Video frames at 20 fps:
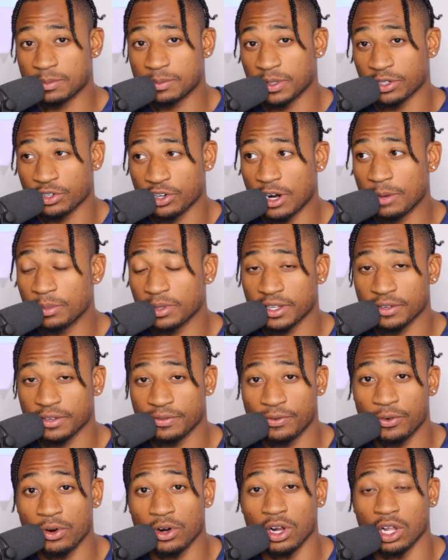has been crumbling
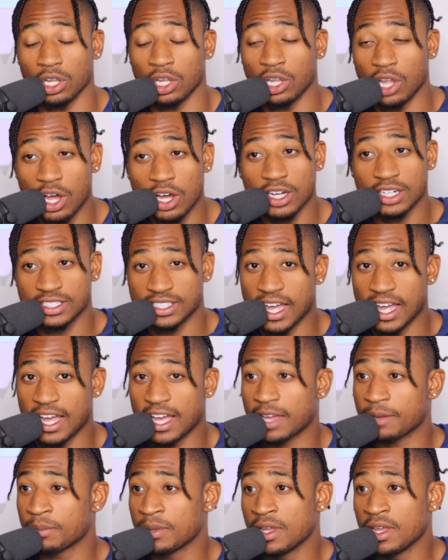for a long
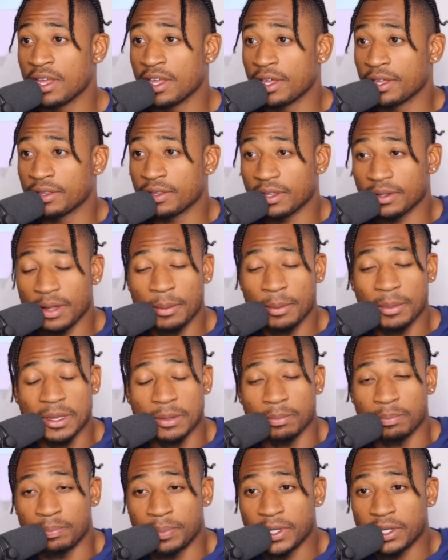time. I
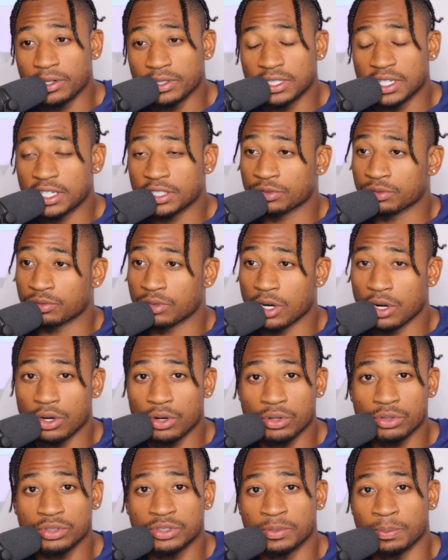mean, buildings,
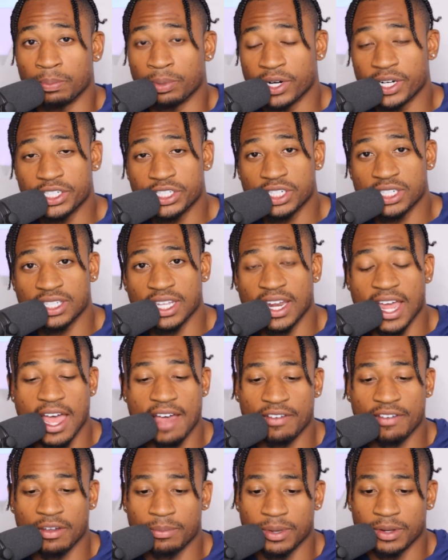roads, bridges that
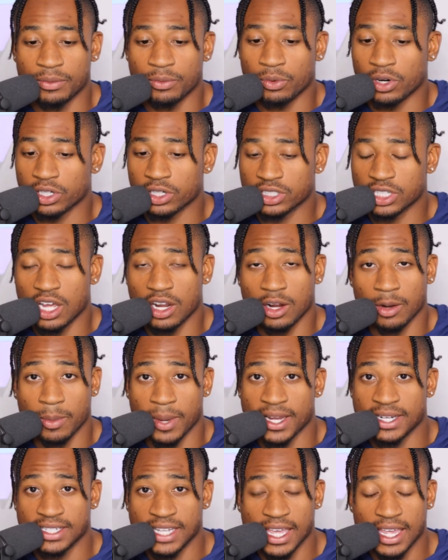haven't been worked on or
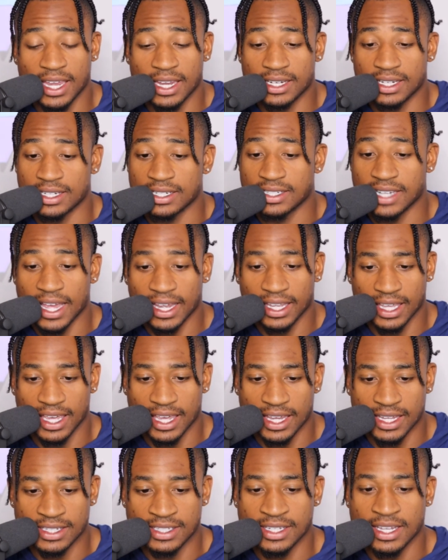maintained in
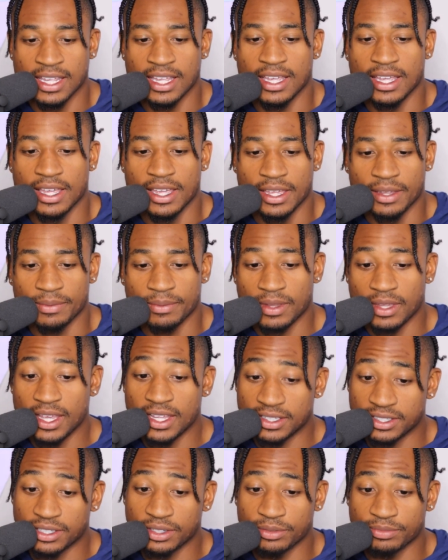decades.
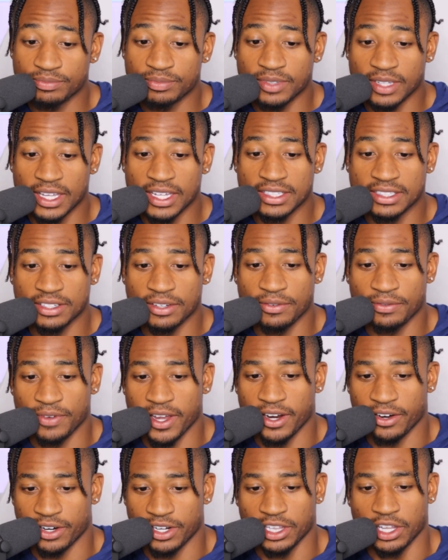It's a it's a
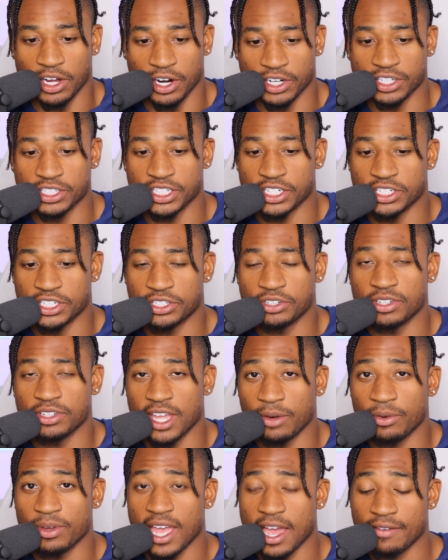very large issue
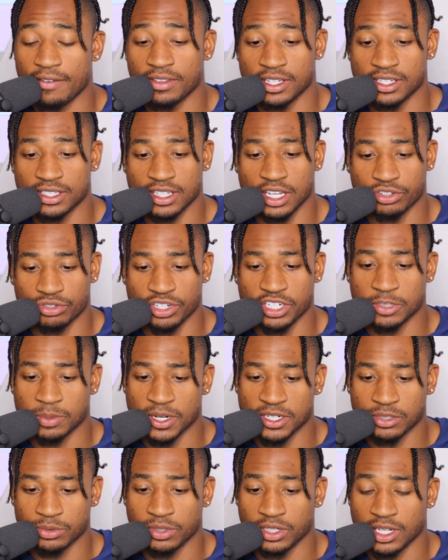that we have in this country,
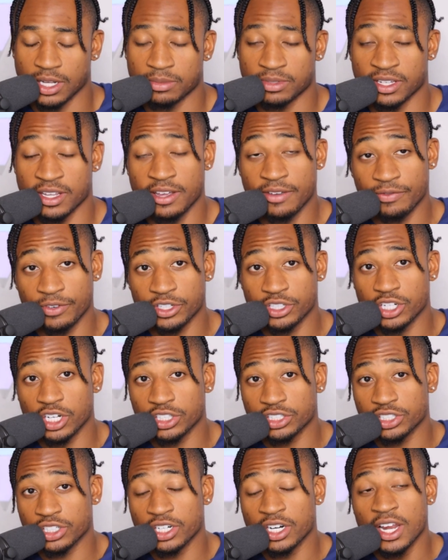especially when it comes to
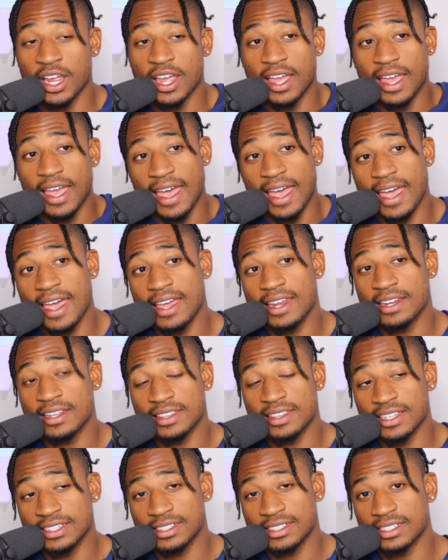infrastructure. And
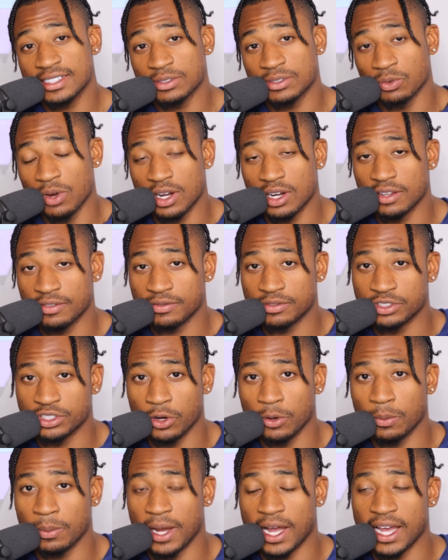this is one of
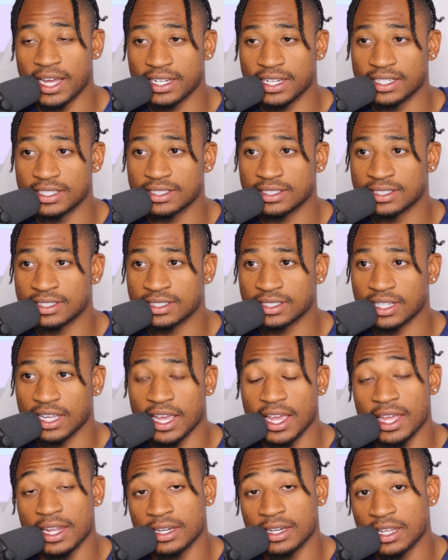Joe Biden's
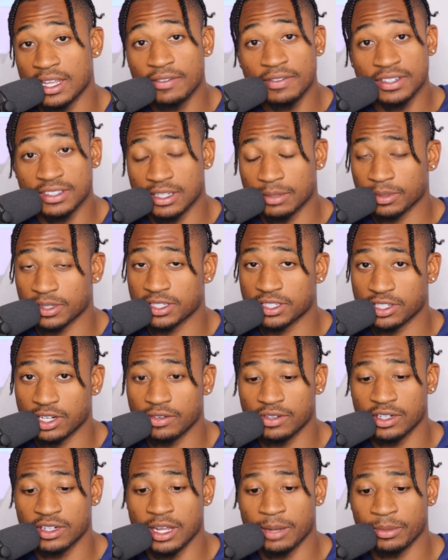and even some
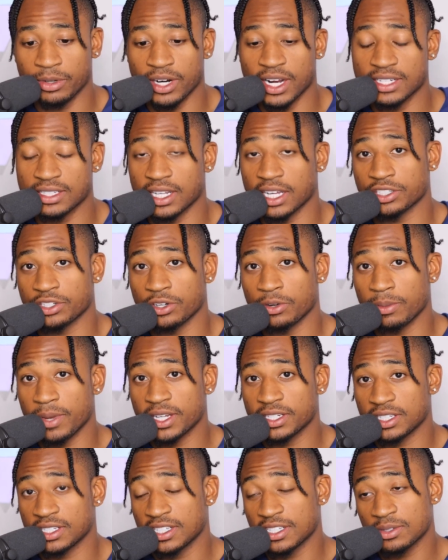conservative Democrats like Joe
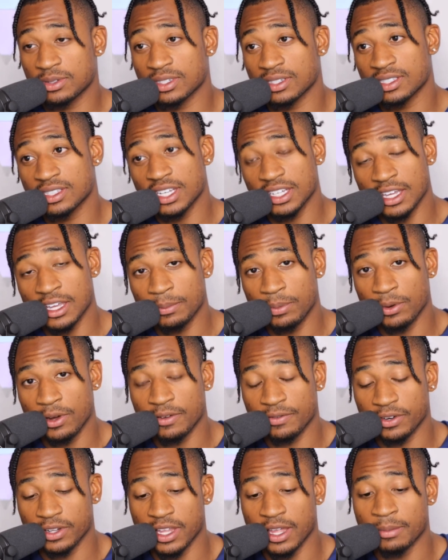Manchin. This was a sticking
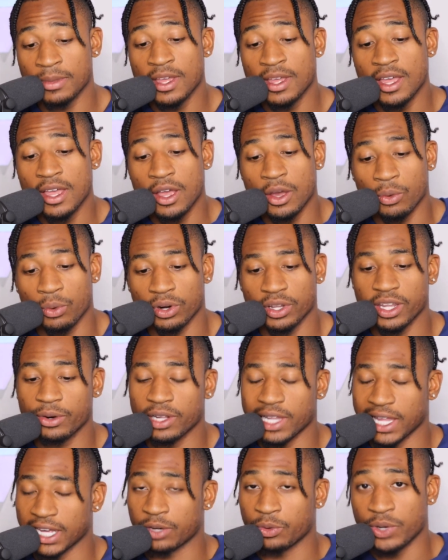point for them where they
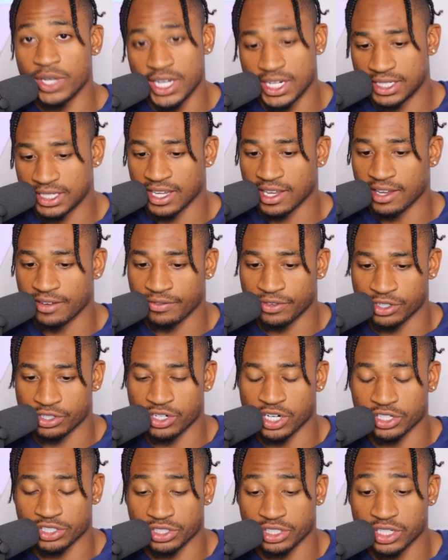were like, "We need to get
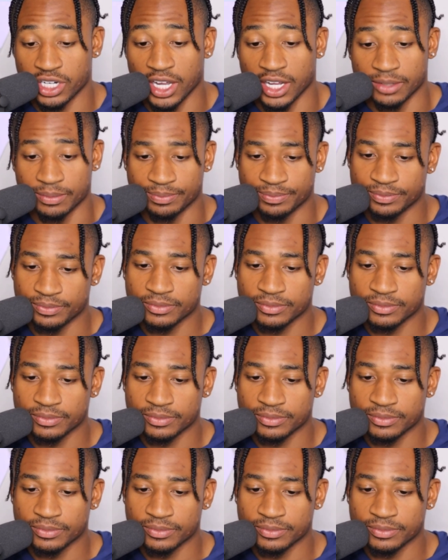infrastructure done."